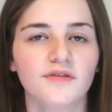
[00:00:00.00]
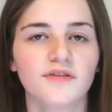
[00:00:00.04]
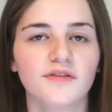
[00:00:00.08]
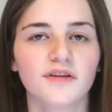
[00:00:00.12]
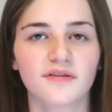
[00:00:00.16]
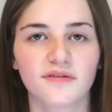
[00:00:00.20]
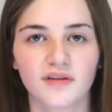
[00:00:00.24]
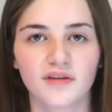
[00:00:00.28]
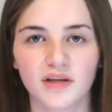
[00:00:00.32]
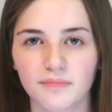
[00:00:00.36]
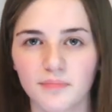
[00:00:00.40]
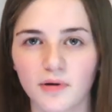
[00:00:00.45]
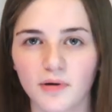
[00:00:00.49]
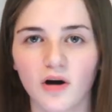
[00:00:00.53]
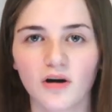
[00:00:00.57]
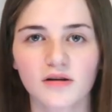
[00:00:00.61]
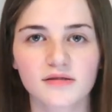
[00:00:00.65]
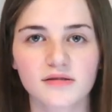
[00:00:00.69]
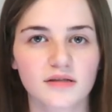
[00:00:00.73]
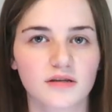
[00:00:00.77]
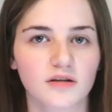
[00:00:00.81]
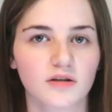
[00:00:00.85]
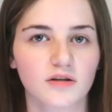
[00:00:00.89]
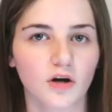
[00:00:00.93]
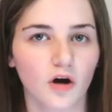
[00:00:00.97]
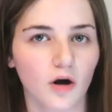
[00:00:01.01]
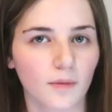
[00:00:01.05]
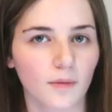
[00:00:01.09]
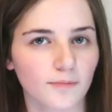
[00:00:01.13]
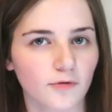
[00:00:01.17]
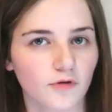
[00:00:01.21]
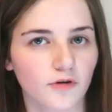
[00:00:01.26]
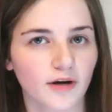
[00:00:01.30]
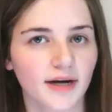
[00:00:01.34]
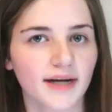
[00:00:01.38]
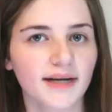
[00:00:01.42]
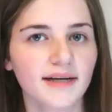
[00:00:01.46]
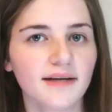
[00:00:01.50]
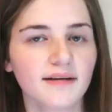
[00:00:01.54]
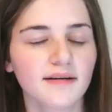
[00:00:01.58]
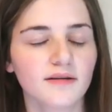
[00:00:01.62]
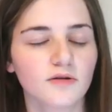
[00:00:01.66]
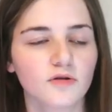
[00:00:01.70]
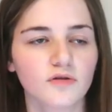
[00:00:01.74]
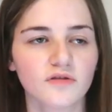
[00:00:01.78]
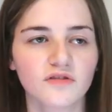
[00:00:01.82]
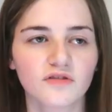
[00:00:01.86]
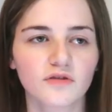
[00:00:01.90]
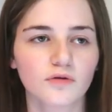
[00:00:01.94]
the theme parks are going to operate
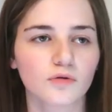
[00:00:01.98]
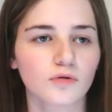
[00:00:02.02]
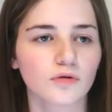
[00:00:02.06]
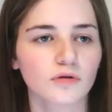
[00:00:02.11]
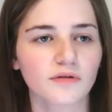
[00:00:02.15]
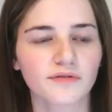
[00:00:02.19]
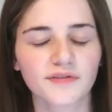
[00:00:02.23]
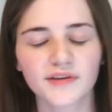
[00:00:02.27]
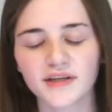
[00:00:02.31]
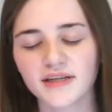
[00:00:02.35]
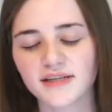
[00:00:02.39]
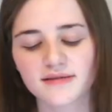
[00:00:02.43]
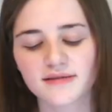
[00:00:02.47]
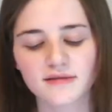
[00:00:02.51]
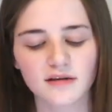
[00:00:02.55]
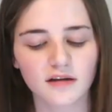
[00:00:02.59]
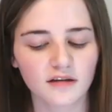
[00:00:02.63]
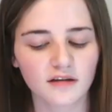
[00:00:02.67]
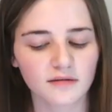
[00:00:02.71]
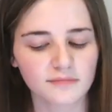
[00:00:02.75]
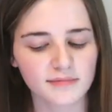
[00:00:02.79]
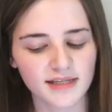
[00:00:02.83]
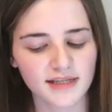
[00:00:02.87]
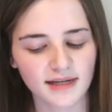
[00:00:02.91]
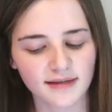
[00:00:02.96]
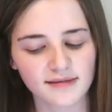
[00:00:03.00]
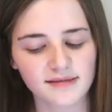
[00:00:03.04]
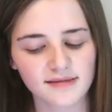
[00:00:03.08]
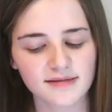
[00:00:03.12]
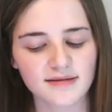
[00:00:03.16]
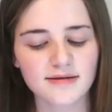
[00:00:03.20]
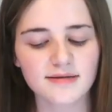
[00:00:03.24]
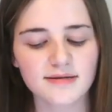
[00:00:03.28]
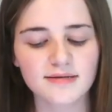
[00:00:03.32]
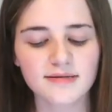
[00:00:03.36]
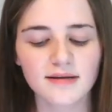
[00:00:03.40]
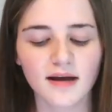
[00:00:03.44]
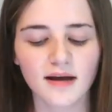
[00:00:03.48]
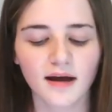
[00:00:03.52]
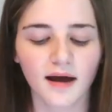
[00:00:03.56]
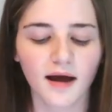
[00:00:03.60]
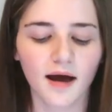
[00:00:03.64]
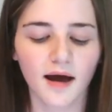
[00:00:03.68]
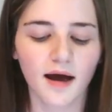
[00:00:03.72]
under all of these circumstances.